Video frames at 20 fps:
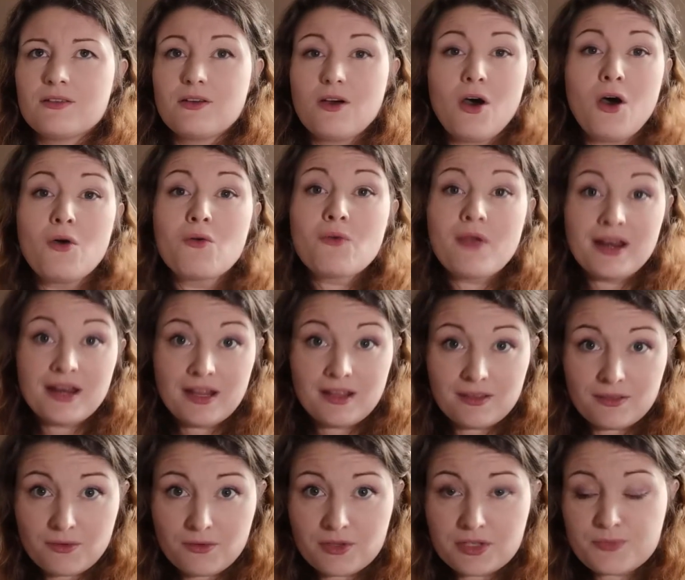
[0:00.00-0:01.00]
already
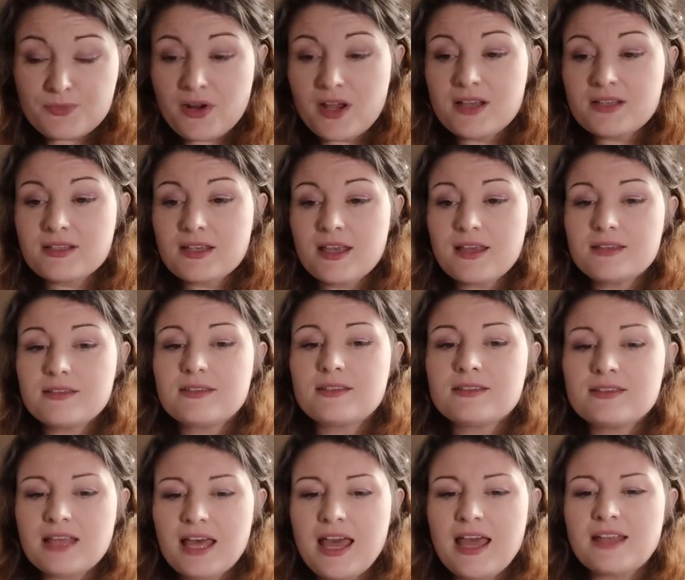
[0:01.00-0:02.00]
through this process is
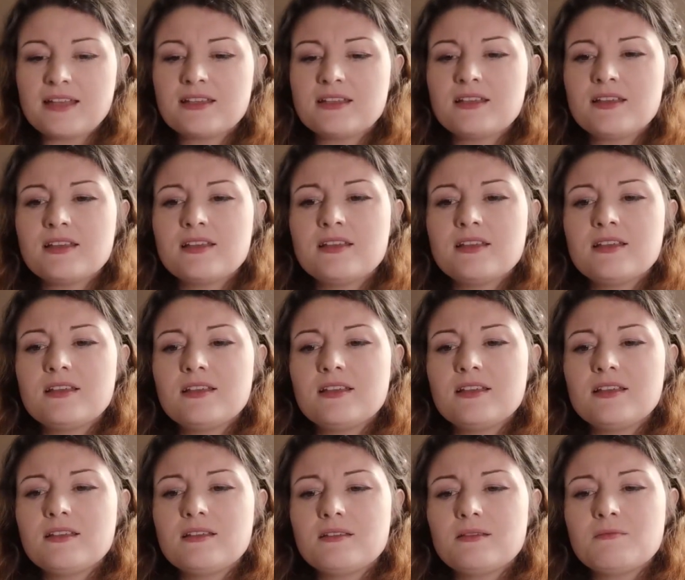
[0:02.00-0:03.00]
that
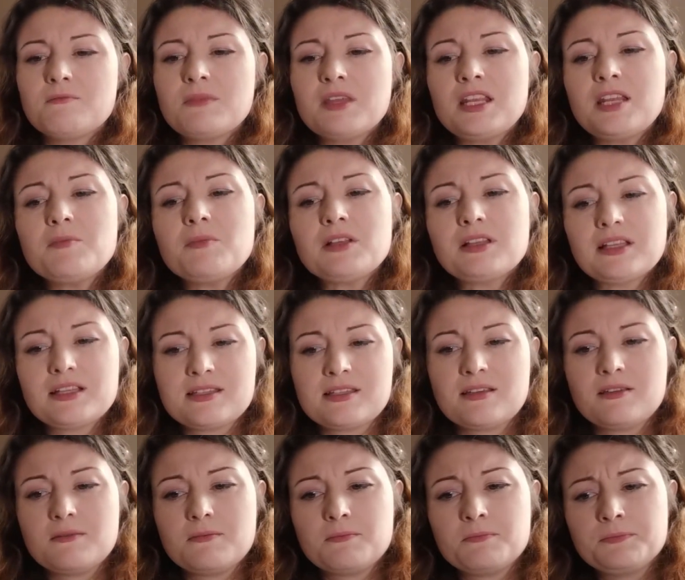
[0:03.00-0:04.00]

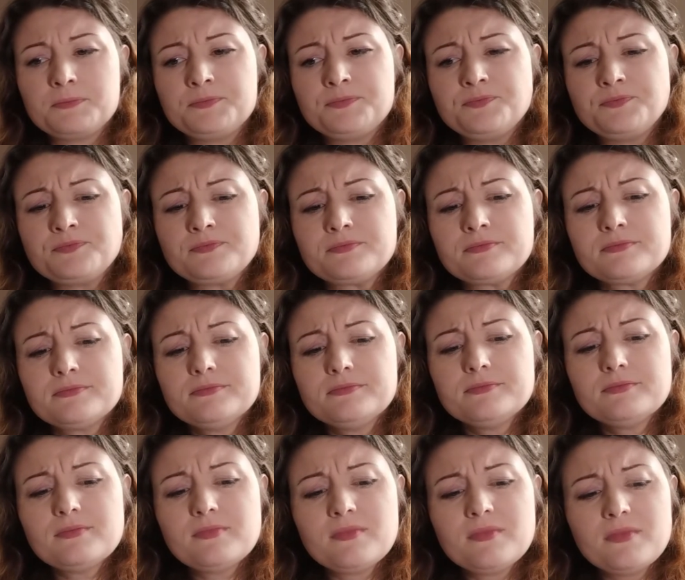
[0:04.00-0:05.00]
minimalism
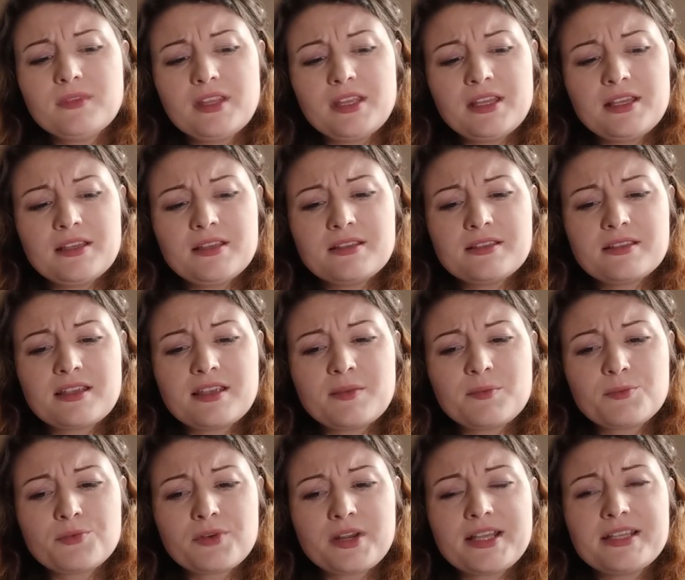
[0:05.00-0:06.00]
is
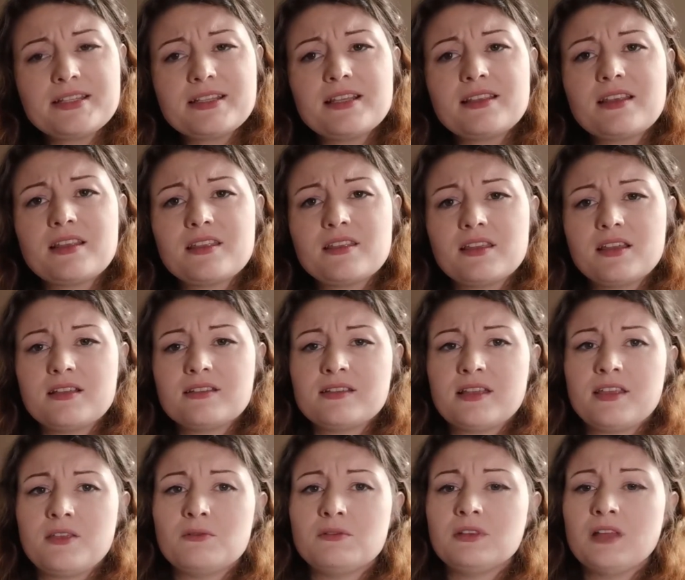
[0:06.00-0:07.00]
embracing the things that
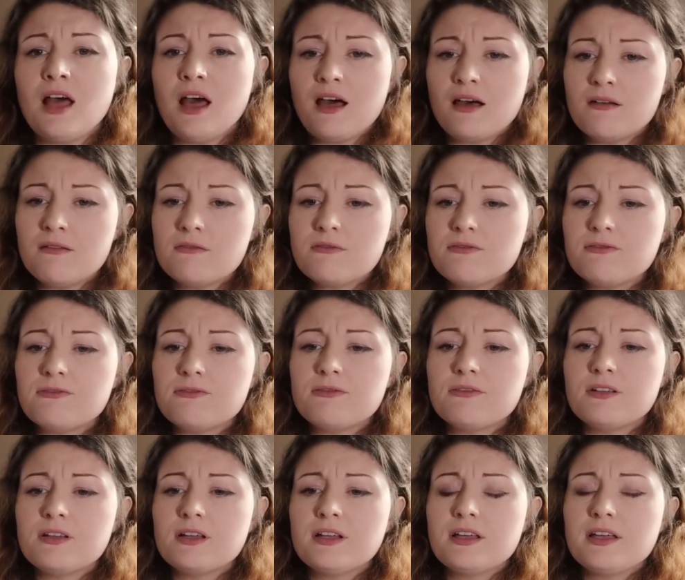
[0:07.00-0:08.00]
you love
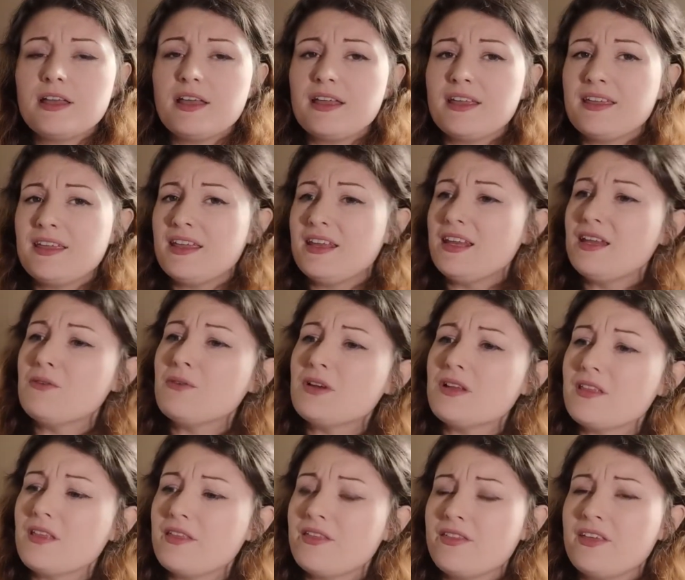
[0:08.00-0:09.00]
and getting rid of
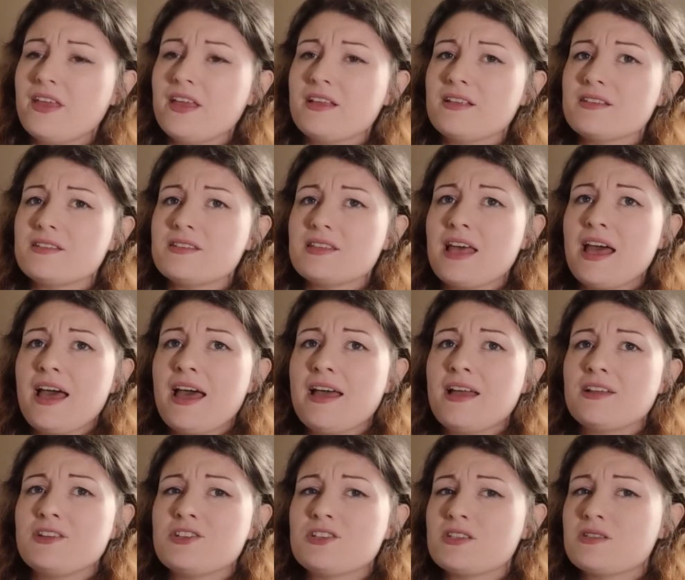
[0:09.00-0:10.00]
the things
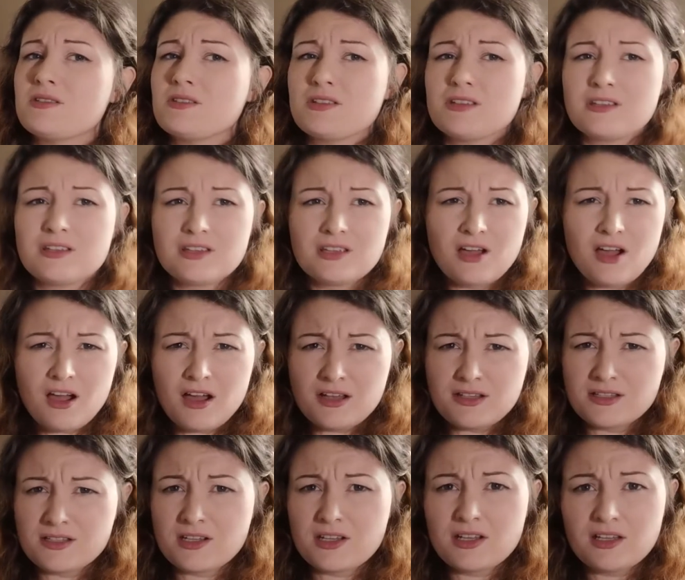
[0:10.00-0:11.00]
that just
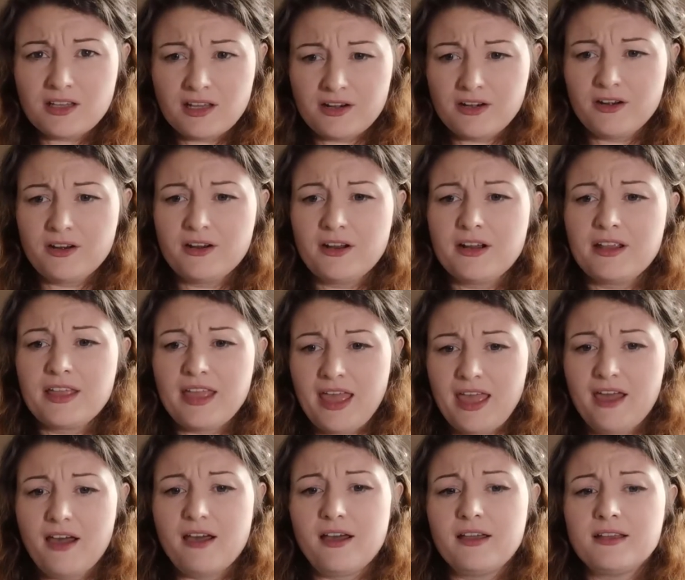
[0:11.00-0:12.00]
cause clutter and
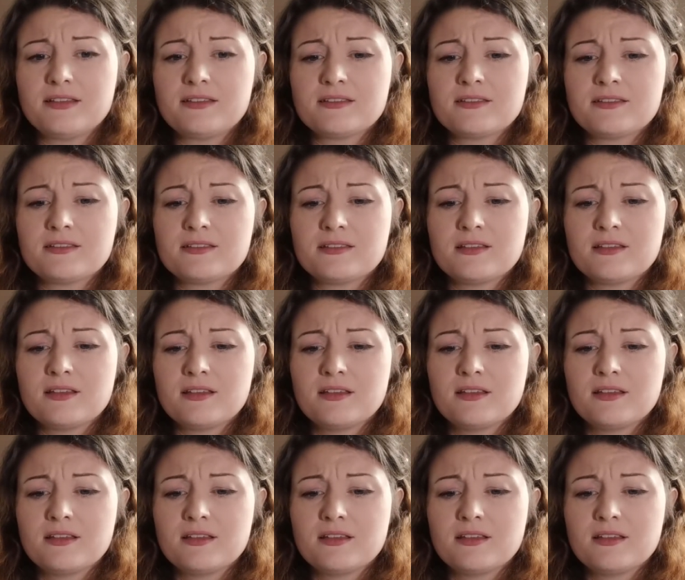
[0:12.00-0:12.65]
chaos.